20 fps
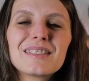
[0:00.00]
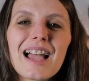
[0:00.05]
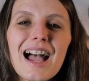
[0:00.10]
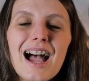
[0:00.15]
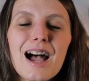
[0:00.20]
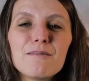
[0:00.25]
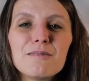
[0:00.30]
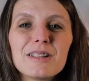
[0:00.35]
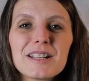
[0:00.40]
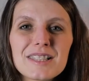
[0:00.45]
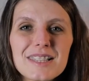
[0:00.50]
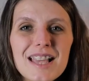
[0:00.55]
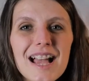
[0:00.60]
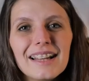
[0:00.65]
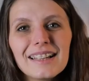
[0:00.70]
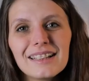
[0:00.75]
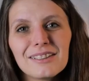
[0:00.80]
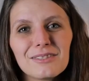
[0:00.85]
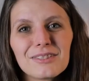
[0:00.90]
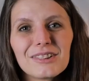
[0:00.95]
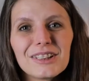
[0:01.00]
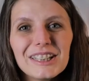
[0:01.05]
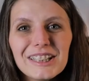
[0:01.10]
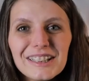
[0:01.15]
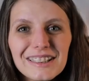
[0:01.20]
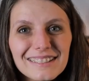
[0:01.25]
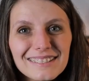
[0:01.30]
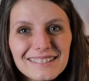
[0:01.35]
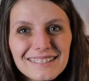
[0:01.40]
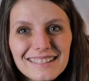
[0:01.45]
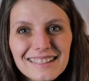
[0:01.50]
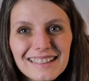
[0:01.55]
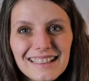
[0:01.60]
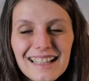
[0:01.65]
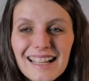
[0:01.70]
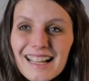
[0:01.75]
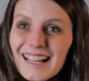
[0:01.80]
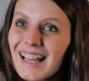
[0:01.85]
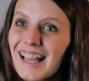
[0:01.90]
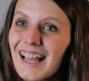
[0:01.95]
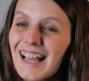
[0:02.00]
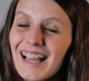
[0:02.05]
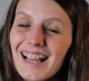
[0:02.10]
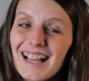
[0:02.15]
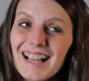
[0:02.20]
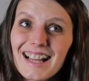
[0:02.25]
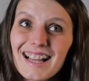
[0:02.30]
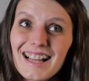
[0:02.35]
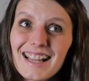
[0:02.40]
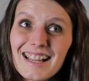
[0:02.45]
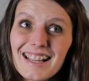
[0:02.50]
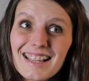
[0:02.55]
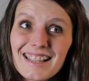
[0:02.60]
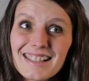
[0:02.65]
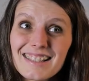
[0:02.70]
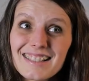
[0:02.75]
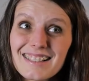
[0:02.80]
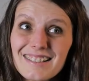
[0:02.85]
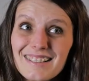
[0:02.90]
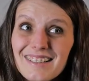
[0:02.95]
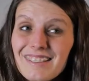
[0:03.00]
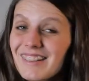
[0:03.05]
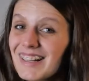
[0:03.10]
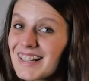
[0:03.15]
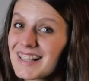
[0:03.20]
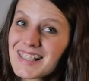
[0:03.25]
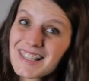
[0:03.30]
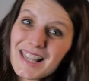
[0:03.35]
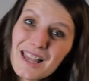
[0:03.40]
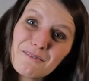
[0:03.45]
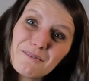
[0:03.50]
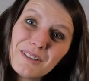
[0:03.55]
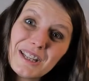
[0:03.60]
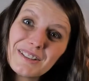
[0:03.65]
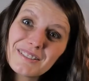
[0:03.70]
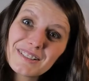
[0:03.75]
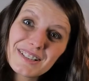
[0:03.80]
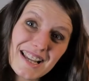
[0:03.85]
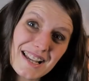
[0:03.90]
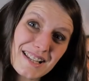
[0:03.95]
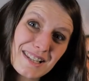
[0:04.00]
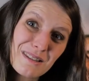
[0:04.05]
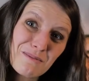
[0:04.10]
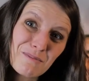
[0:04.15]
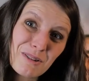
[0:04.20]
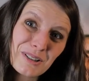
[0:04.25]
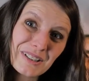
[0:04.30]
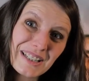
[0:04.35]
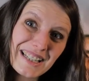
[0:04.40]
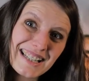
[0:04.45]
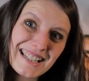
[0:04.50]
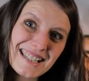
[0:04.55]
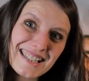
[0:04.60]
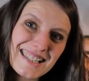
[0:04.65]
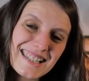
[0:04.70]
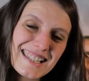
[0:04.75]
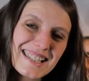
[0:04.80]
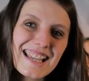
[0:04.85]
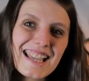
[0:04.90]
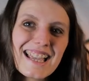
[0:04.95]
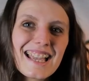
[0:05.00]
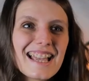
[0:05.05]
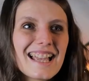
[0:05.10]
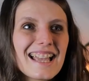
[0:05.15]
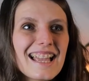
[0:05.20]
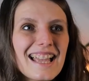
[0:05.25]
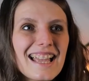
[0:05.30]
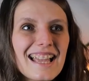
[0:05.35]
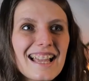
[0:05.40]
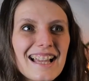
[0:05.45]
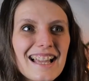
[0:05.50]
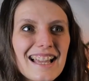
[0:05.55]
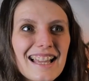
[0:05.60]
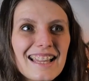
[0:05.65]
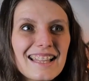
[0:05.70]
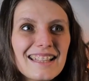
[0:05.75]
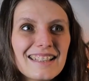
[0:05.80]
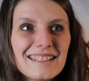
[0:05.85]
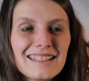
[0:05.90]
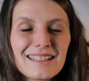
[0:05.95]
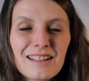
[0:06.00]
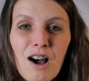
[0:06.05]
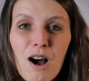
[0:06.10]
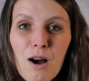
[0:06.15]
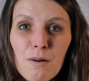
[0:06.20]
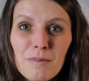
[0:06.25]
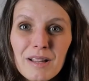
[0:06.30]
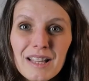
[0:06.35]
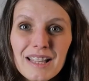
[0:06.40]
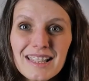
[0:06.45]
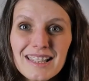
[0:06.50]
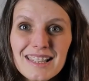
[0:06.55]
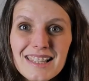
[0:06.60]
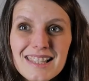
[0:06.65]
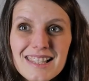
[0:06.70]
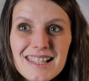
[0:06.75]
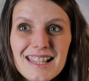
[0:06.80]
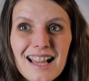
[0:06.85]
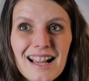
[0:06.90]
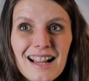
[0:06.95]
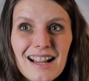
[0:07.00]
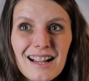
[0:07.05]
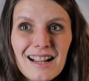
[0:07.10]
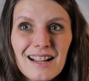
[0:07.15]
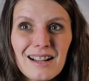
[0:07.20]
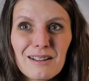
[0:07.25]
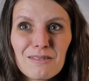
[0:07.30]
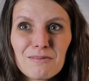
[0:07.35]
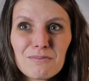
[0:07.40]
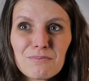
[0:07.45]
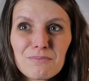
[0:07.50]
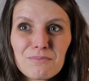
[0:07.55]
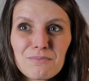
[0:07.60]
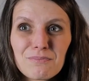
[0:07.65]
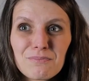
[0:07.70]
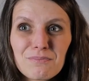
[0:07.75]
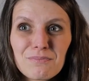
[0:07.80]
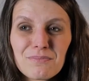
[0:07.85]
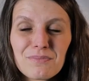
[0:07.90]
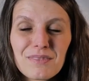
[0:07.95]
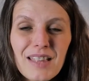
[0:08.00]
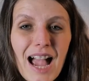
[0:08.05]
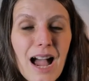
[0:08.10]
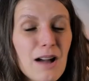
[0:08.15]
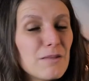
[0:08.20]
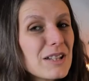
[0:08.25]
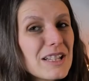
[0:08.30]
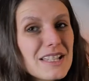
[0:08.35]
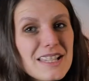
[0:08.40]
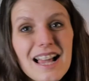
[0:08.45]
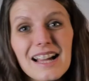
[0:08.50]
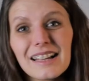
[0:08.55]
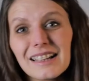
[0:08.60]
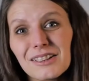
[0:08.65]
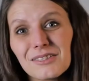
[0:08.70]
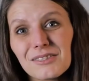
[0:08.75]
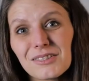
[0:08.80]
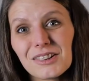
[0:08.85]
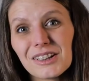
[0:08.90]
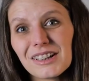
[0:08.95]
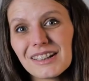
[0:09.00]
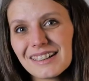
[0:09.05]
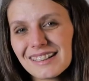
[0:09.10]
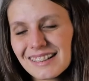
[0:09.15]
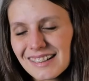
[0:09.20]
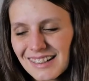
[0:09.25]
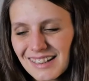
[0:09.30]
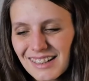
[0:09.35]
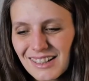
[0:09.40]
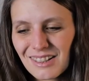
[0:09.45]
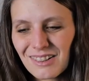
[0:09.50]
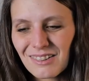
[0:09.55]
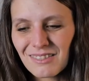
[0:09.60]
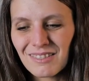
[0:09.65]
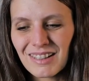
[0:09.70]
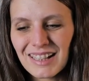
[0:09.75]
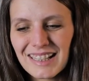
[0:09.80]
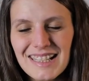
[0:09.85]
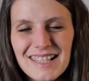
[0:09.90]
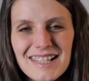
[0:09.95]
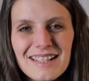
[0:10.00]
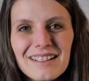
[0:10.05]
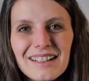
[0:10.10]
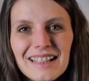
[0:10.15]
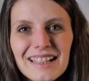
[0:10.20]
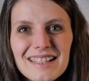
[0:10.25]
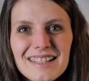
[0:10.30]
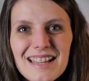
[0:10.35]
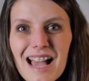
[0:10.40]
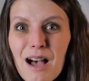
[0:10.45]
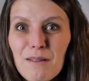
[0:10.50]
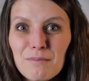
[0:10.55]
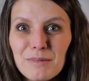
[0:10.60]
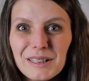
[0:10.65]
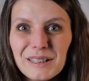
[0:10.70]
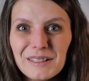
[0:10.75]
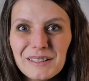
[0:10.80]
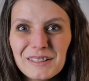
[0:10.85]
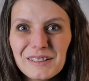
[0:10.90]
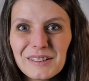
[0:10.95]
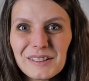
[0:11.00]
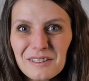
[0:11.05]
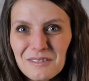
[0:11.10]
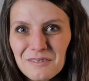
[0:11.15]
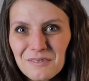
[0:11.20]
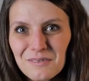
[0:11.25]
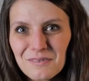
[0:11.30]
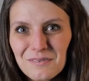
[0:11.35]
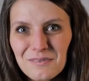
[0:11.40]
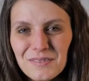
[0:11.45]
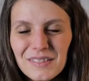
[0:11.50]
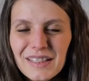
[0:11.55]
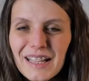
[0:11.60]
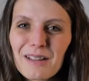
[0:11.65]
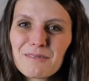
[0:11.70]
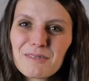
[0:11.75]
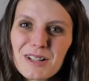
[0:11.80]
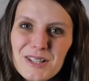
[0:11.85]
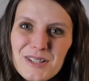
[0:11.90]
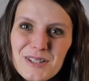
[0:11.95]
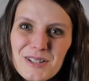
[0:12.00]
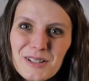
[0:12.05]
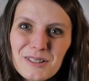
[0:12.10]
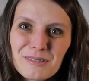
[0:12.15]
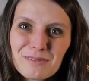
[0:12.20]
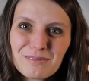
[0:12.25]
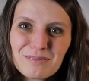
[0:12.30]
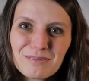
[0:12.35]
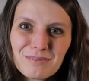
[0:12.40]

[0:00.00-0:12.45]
i'm excited for you and you can send me your testimonies and comments. Um, I'm excited for what is going to happen to you. God bless you.